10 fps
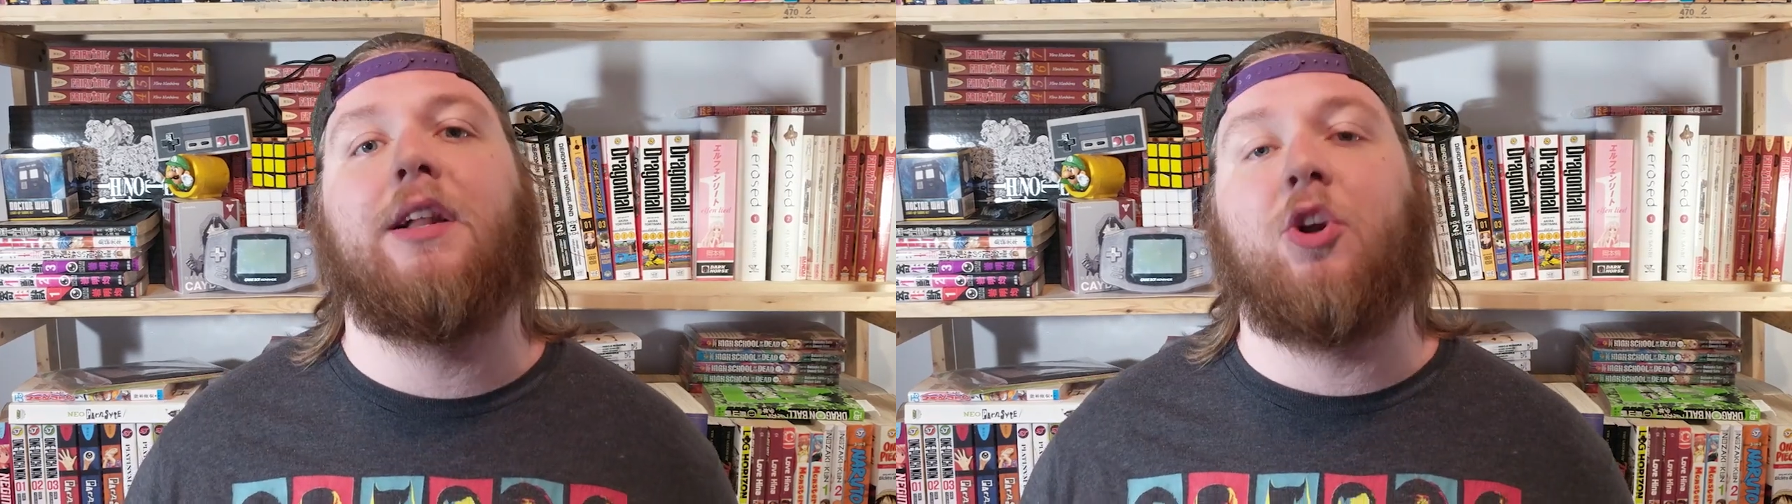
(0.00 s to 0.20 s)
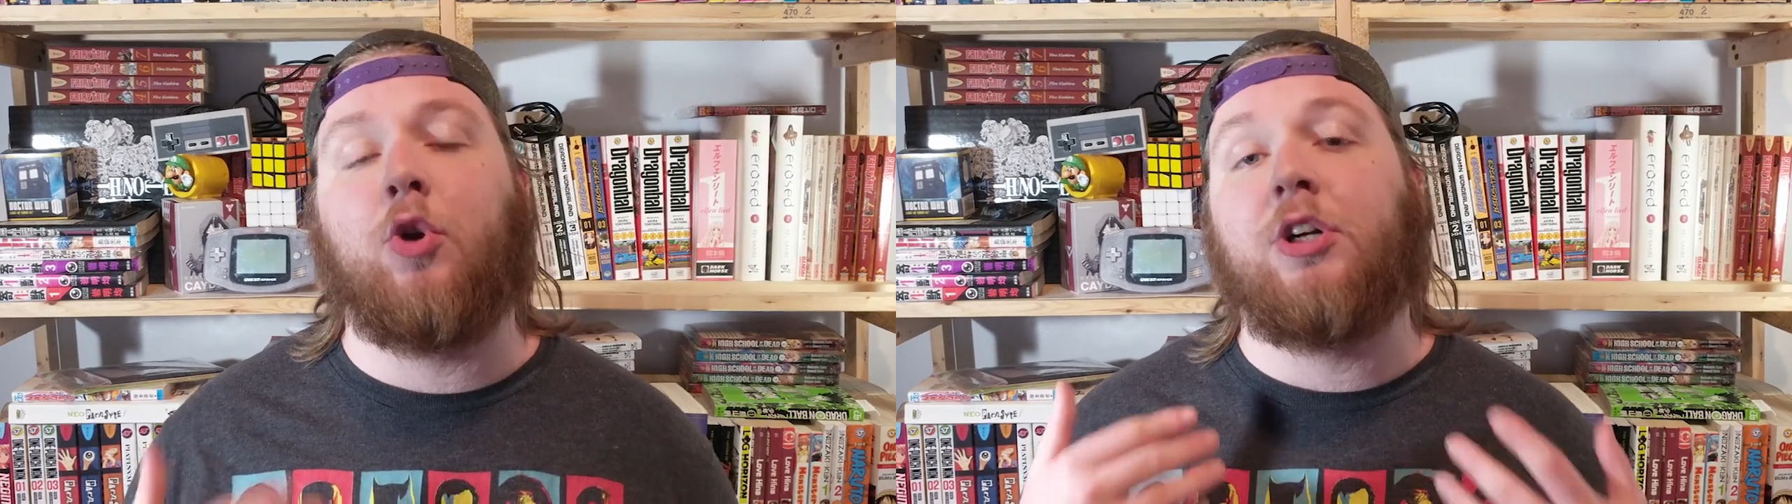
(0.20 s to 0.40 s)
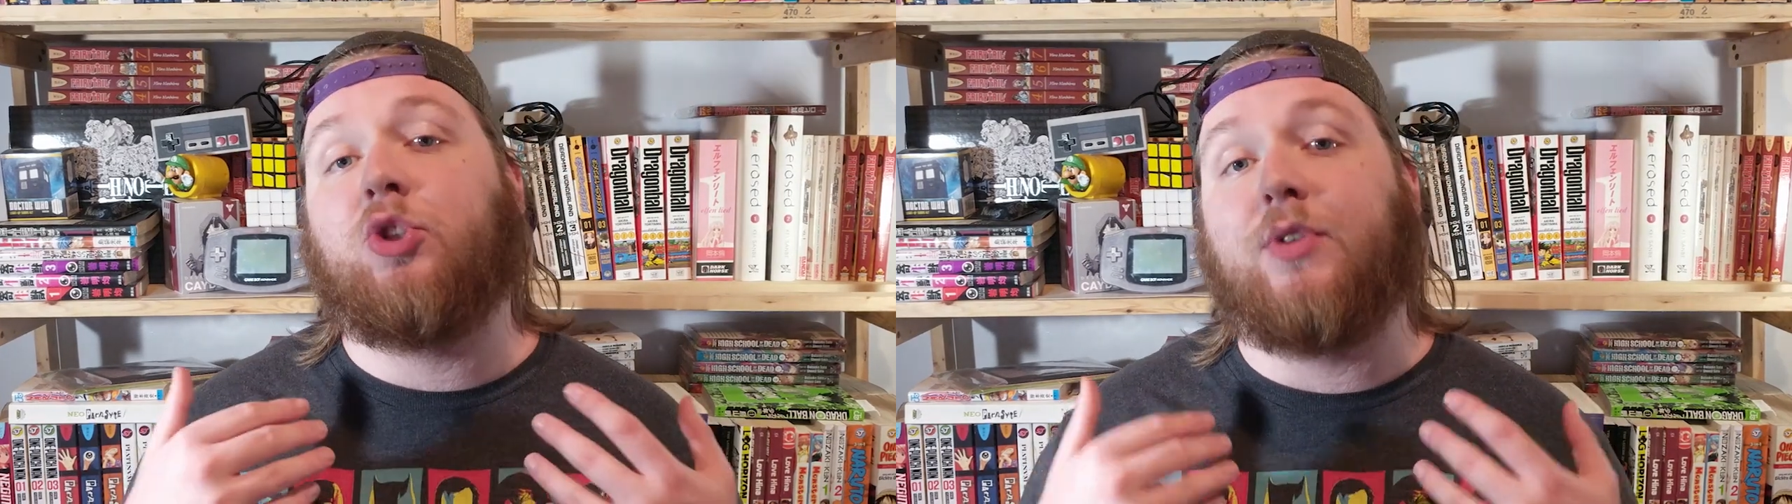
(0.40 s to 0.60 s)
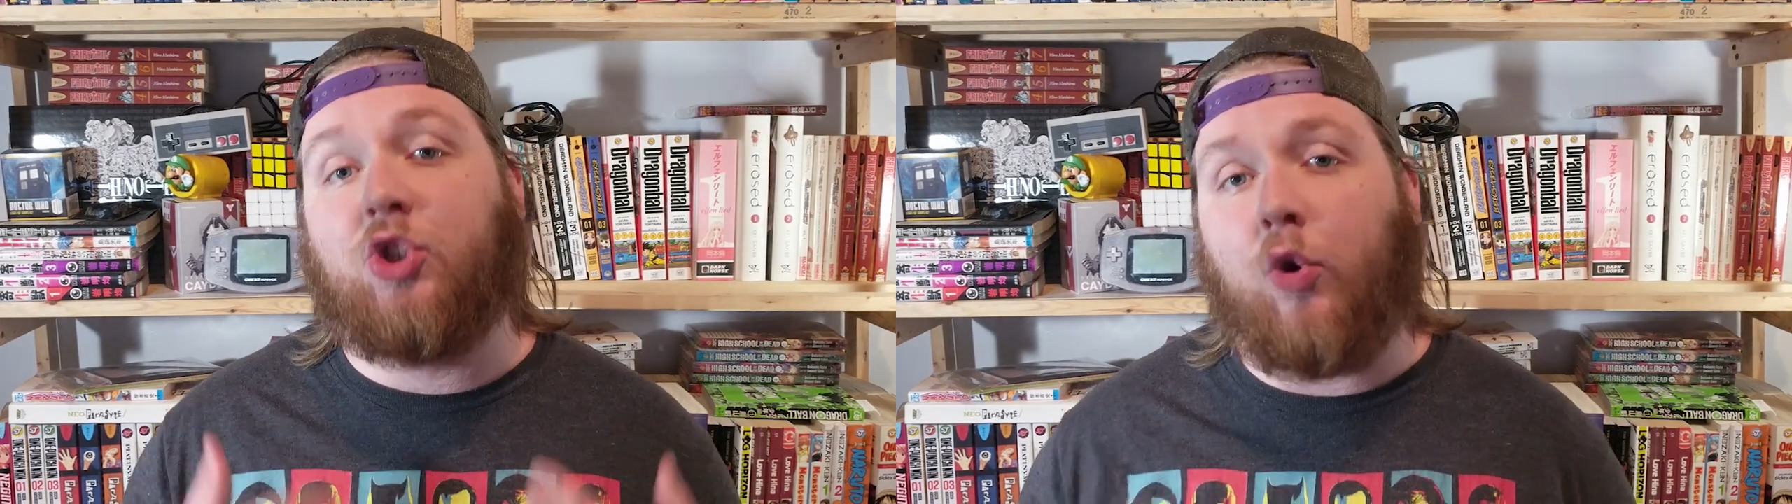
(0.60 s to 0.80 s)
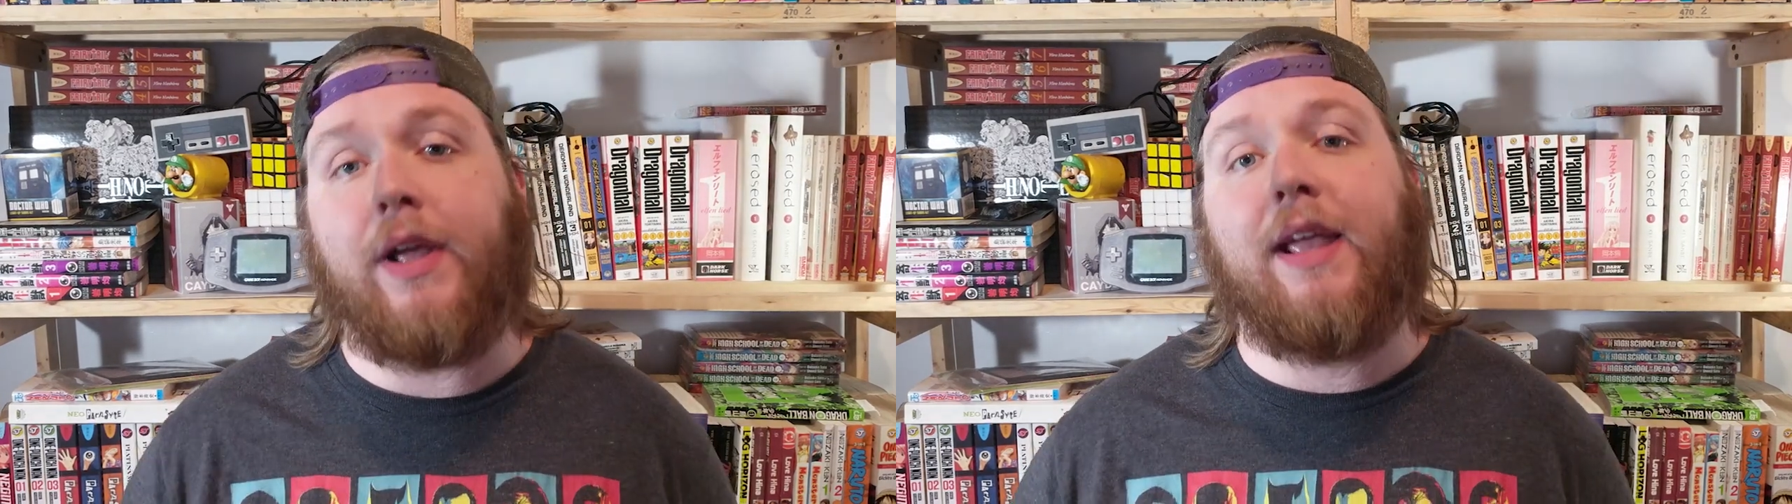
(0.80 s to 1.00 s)
and in order to
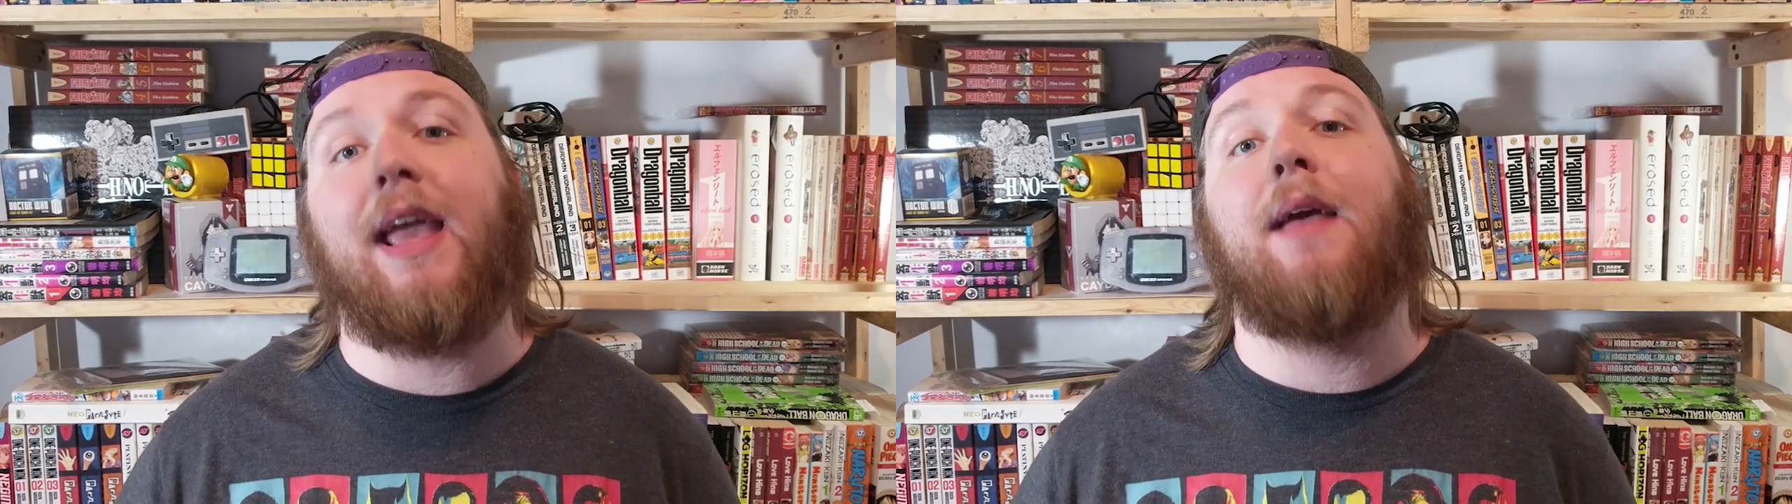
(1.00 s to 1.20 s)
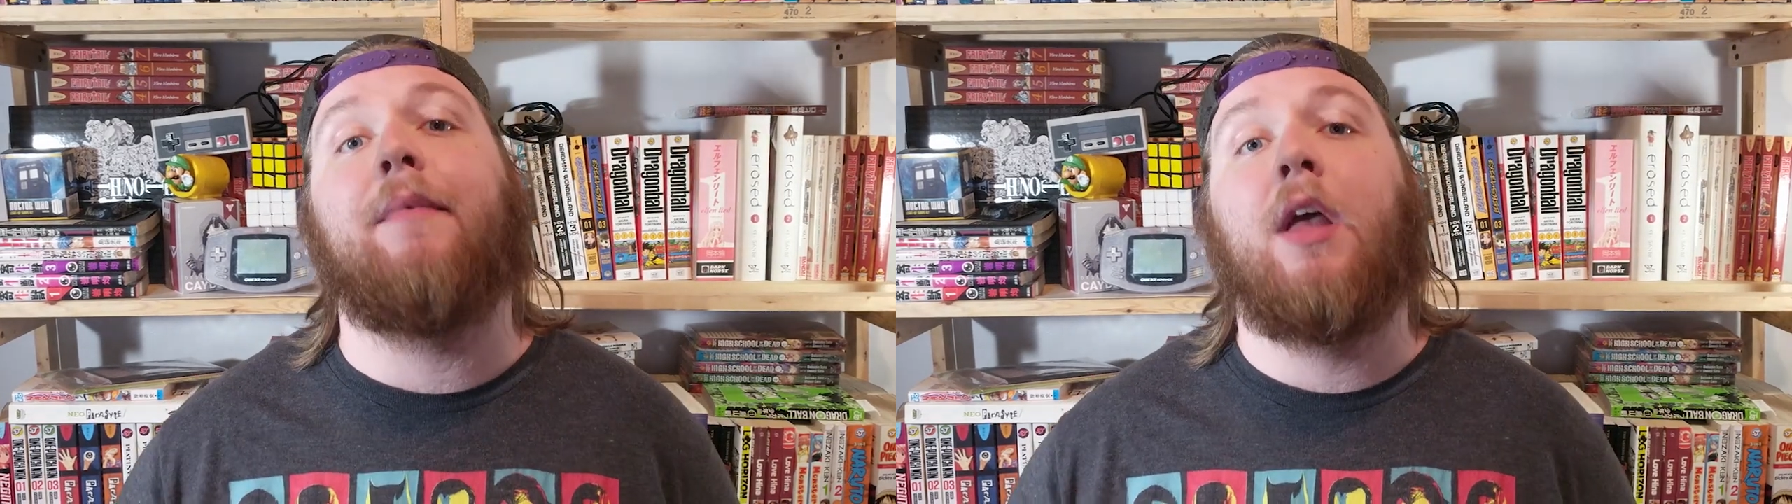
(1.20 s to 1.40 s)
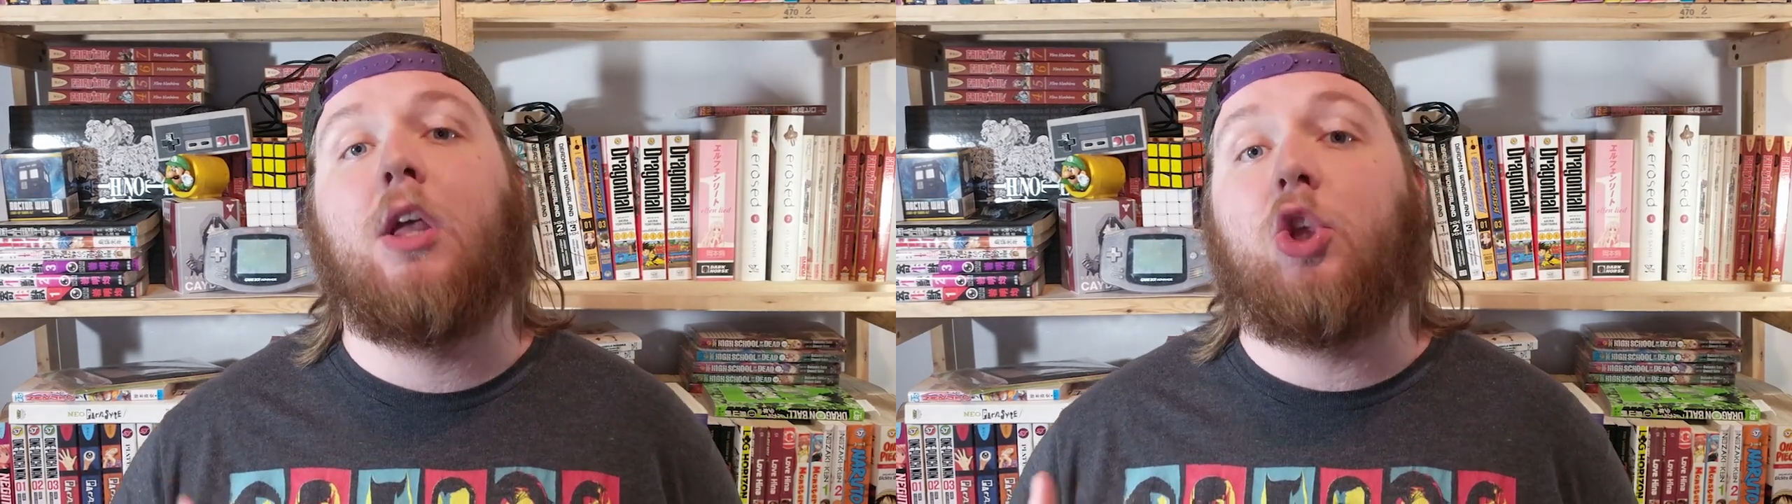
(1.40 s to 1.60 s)
enjoy a game,